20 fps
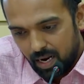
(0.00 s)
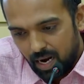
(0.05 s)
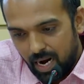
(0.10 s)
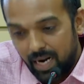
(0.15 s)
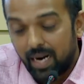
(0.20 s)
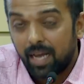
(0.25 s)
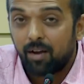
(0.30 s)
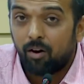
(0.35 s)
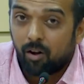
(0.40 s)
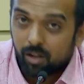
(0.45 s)

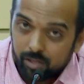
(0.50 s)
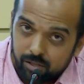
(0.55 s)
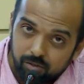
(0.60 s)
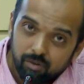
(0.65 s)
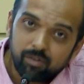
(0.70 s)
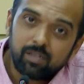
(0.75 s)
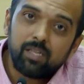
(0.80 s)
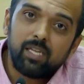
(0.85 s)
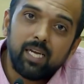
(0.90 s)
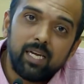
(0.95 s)
And I
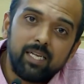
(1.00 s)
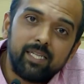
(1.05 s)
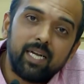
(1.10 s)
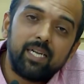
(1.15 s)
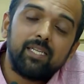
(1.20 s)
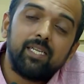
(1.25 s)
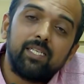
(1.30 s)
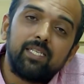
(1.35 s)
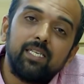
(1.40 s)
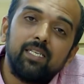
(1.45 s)
also think
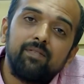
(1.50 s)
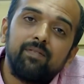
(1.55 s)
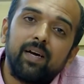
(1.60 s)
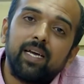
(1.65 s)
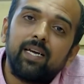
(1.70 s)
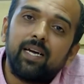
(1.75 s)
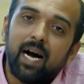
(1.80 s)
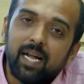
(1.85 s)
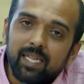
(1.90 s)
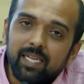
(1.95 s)
that this is
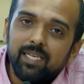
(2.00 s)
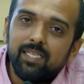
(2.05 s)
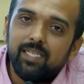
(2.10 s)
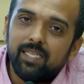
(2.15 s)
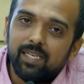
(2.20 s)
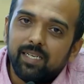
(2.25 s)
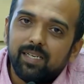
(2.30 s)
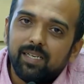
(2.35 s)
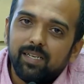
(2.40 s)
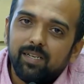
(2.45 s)
why
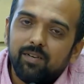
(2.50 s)
Gandhiji,